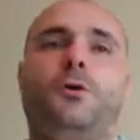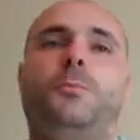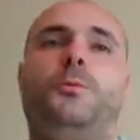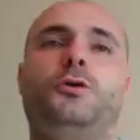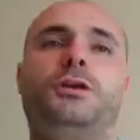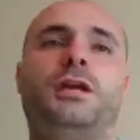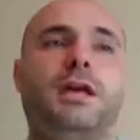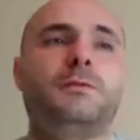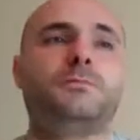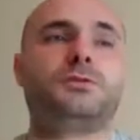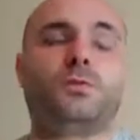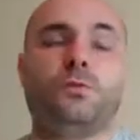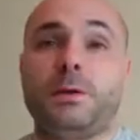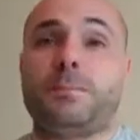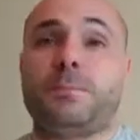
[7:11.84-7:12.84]
Board games,
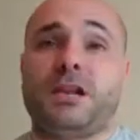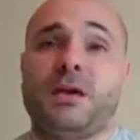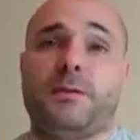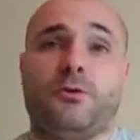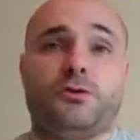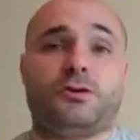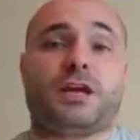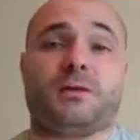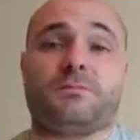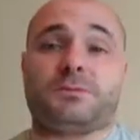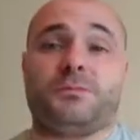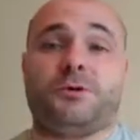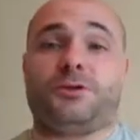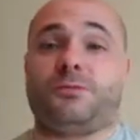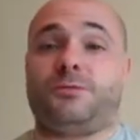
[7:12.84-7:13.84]
we play board games
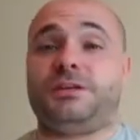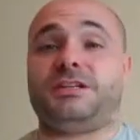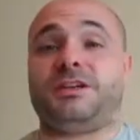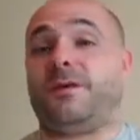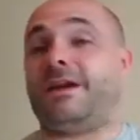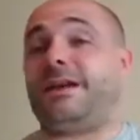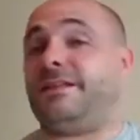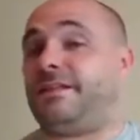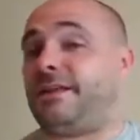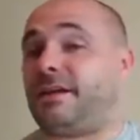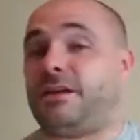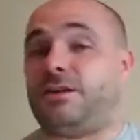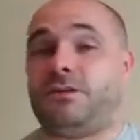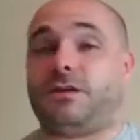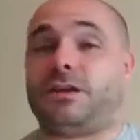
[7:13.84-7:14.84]
more than we do anything,
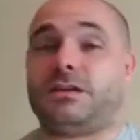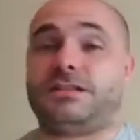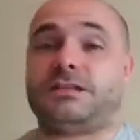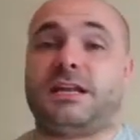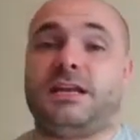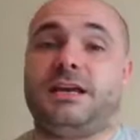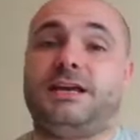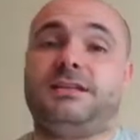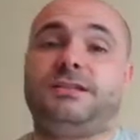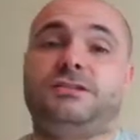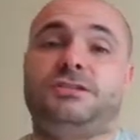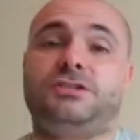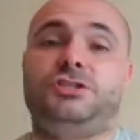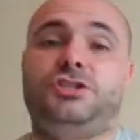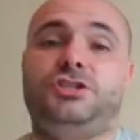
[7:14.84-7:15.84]
in all honesty. It's
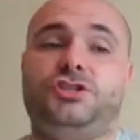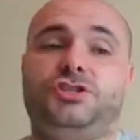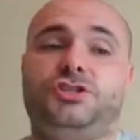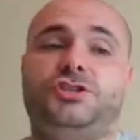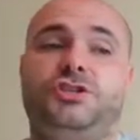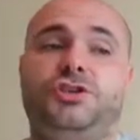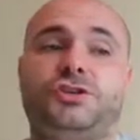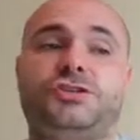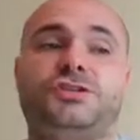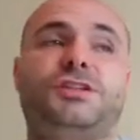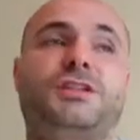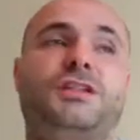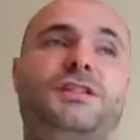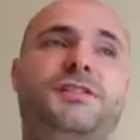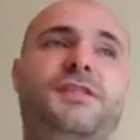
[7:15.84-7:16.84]
just
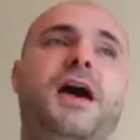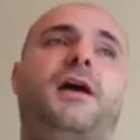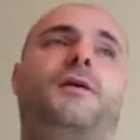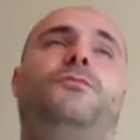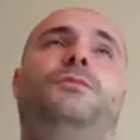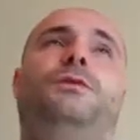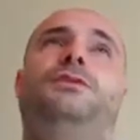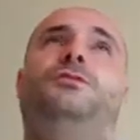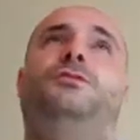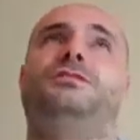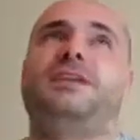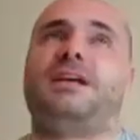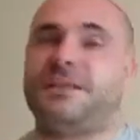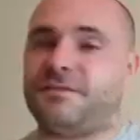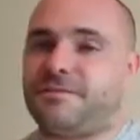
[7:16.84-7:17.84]
that we don't
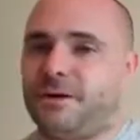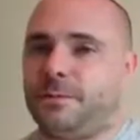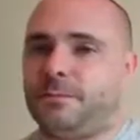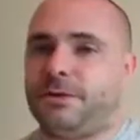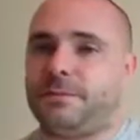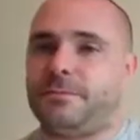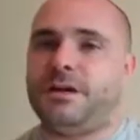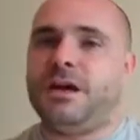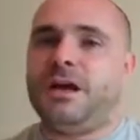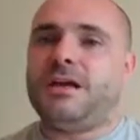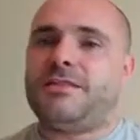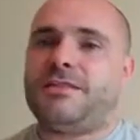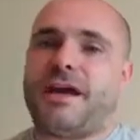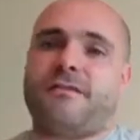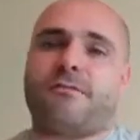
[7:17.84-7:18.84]
tend to film them.
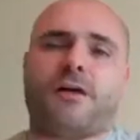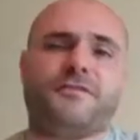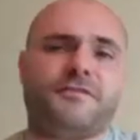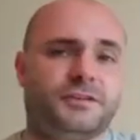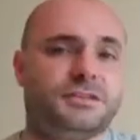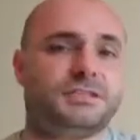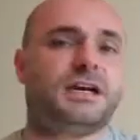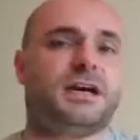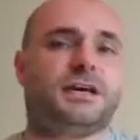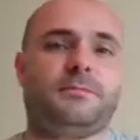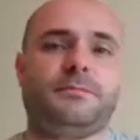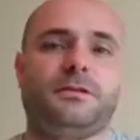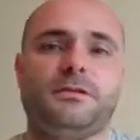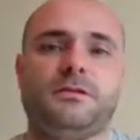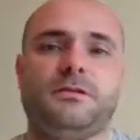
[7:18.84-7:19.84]
They're our fun
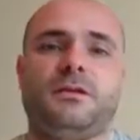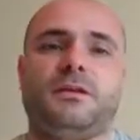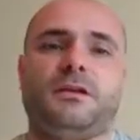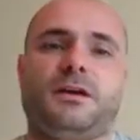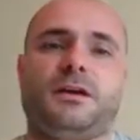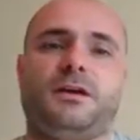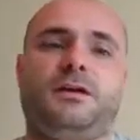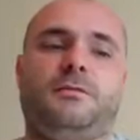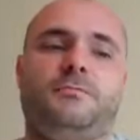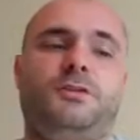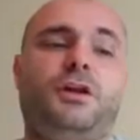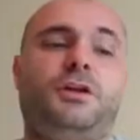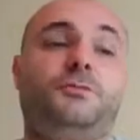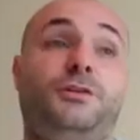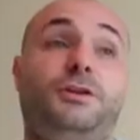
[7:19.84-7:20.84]
time.
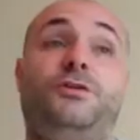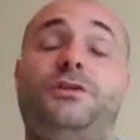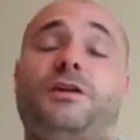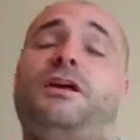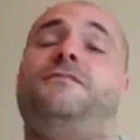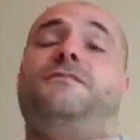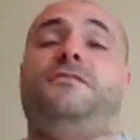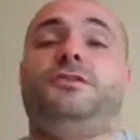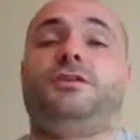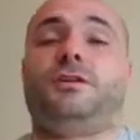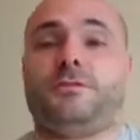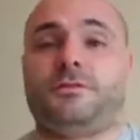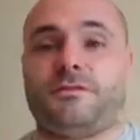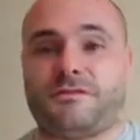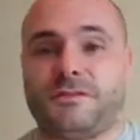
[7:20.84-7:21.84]
Not that we don't have fun
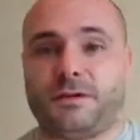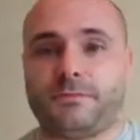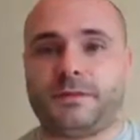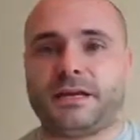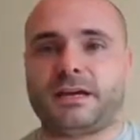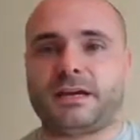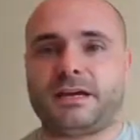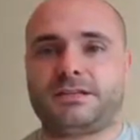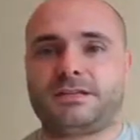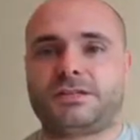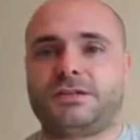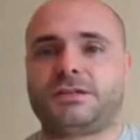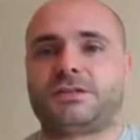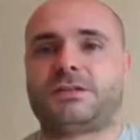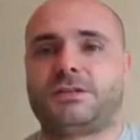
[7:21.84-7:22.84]
doing the filming, it's
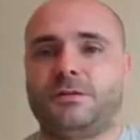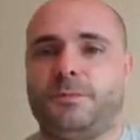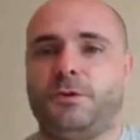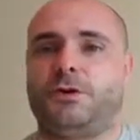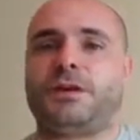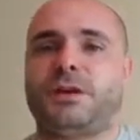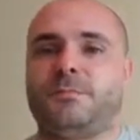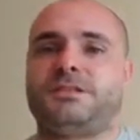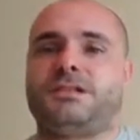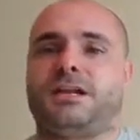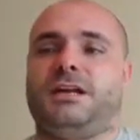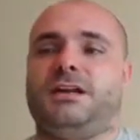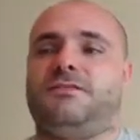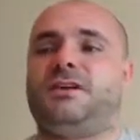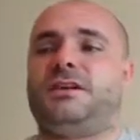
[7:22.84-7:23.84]
just the board game
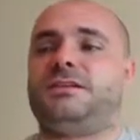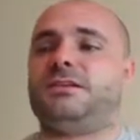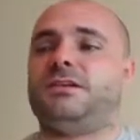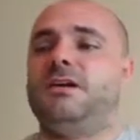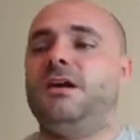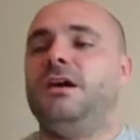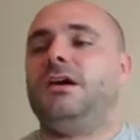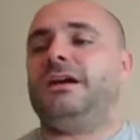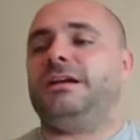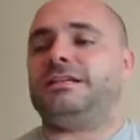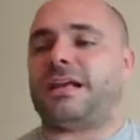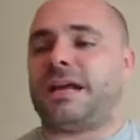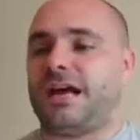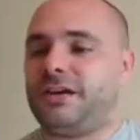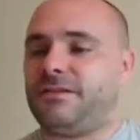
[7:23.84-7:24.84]
side of it is
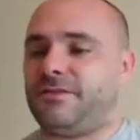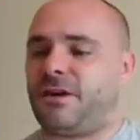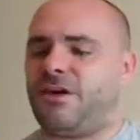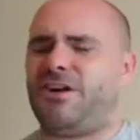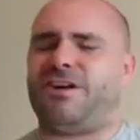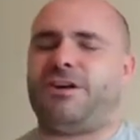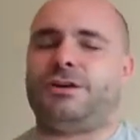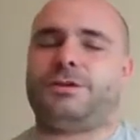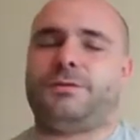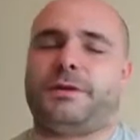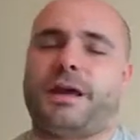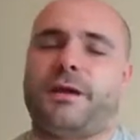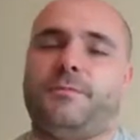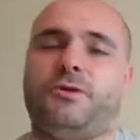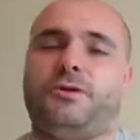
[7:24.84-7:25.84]
kind of should we
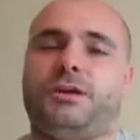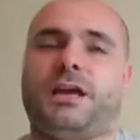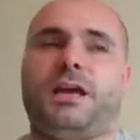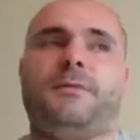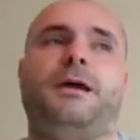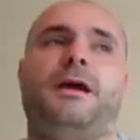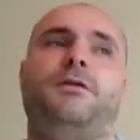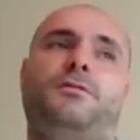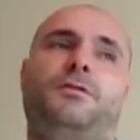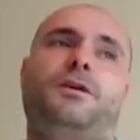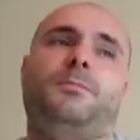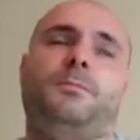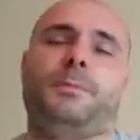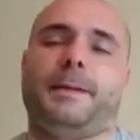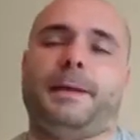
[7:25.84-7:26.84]
get a board game out? A
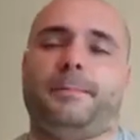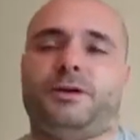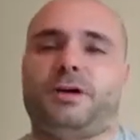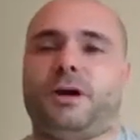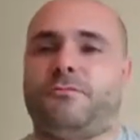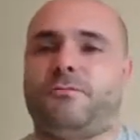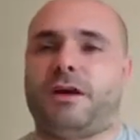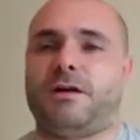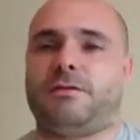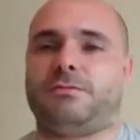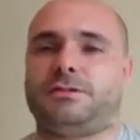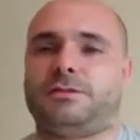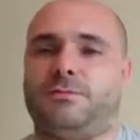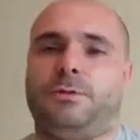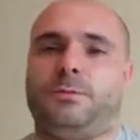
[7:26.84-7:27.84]
couple of people come
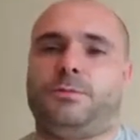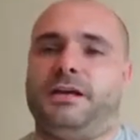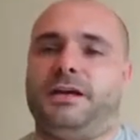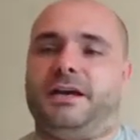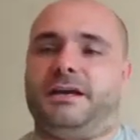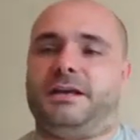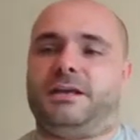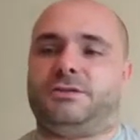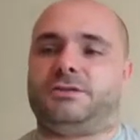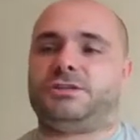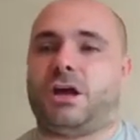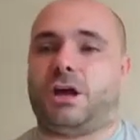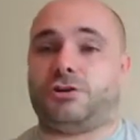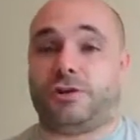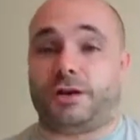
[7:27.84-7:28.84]
round and we'll play,
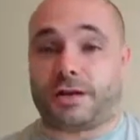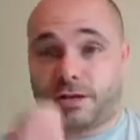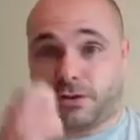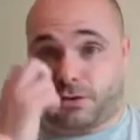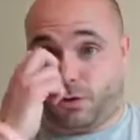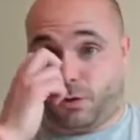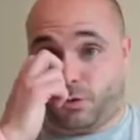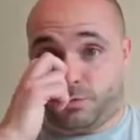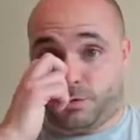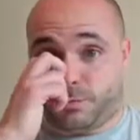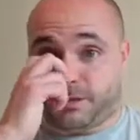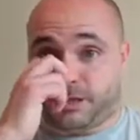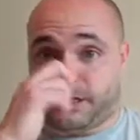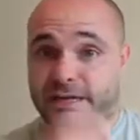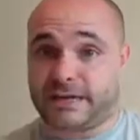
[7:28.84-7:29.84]
Star Trek, or we'll
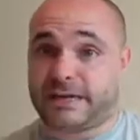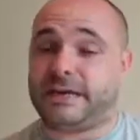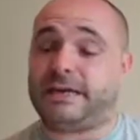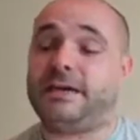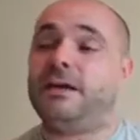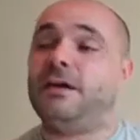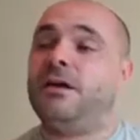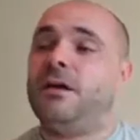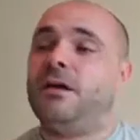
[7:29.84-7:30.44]
play